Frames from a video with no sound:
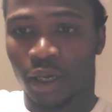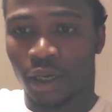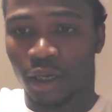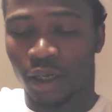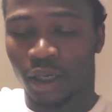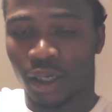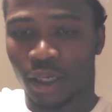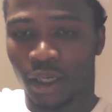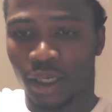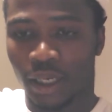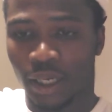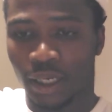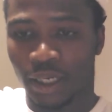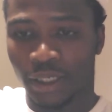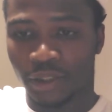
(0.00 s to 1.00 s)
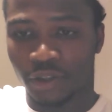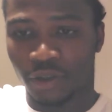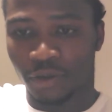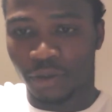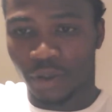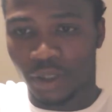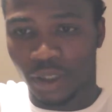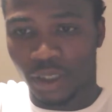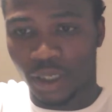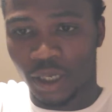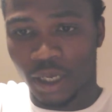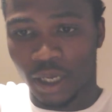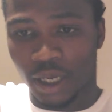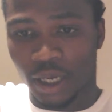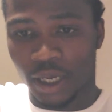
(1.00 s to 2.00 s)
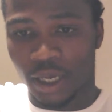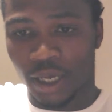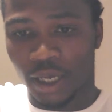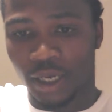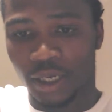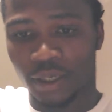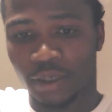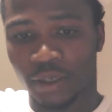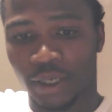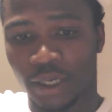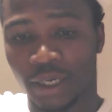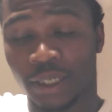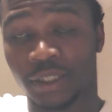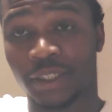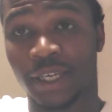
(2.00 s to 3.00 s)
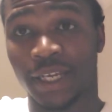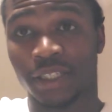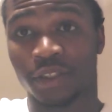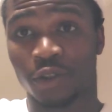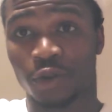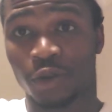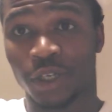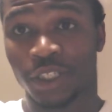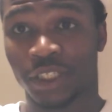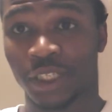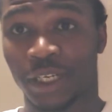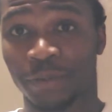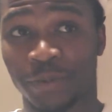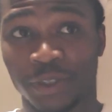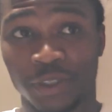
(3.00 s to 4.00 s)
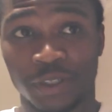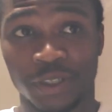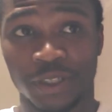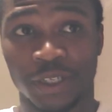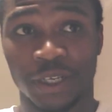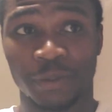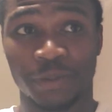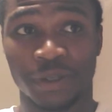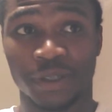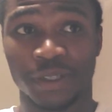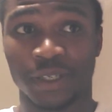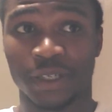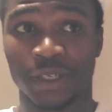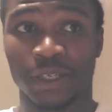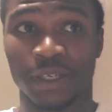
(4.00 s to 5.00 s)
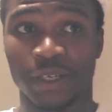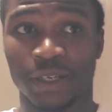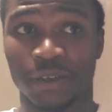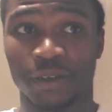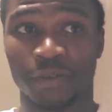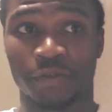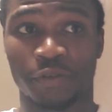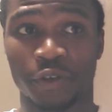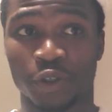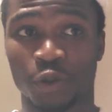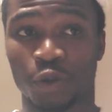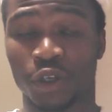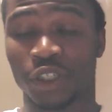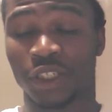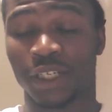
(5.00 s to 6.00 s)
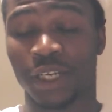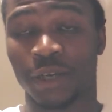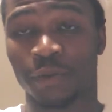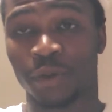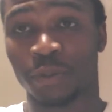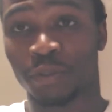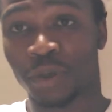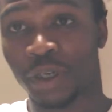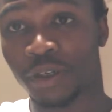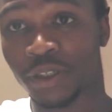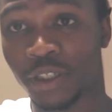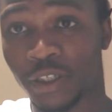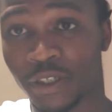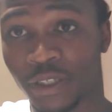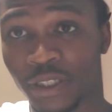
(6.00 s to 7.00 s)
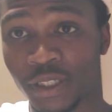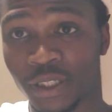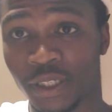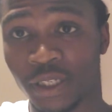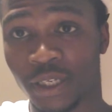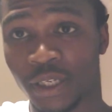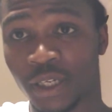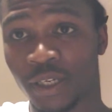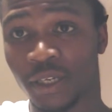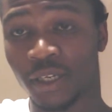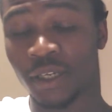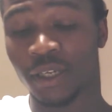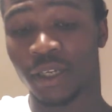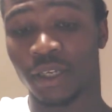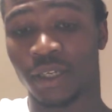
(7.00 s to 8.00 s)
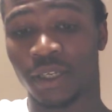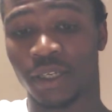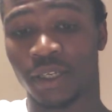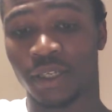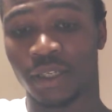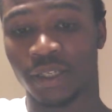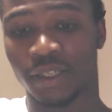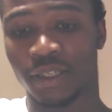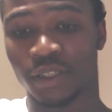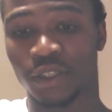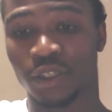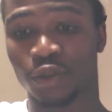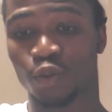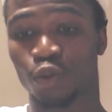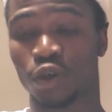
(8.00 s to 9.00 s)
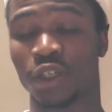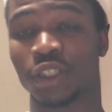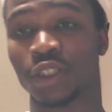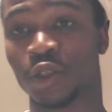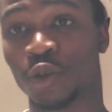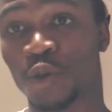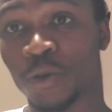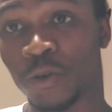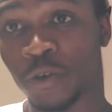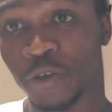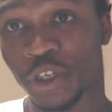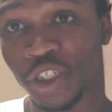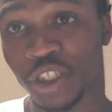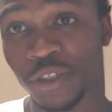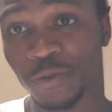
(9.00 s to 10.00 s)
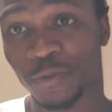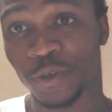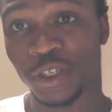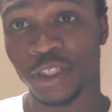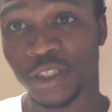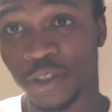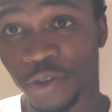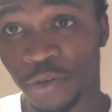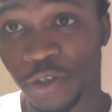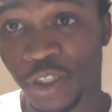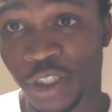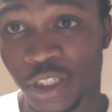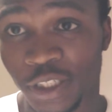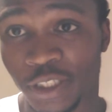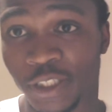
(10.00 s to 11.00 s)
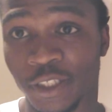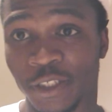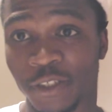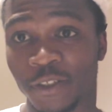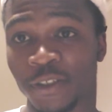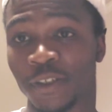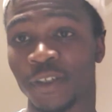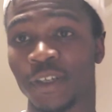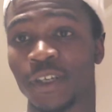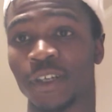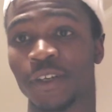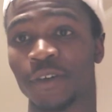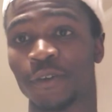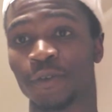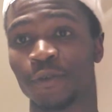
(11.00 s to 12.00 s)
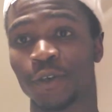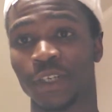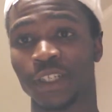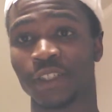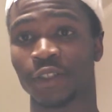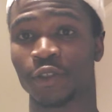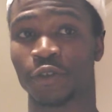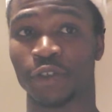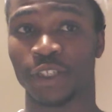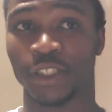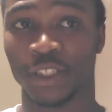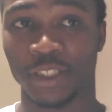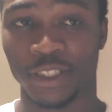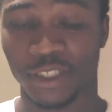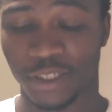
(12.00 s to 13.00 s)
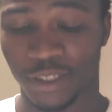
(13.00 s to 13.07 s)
I like to ask the question. The first question that I want to put out there is what is a Christian? What is a Christian? What is a Christian?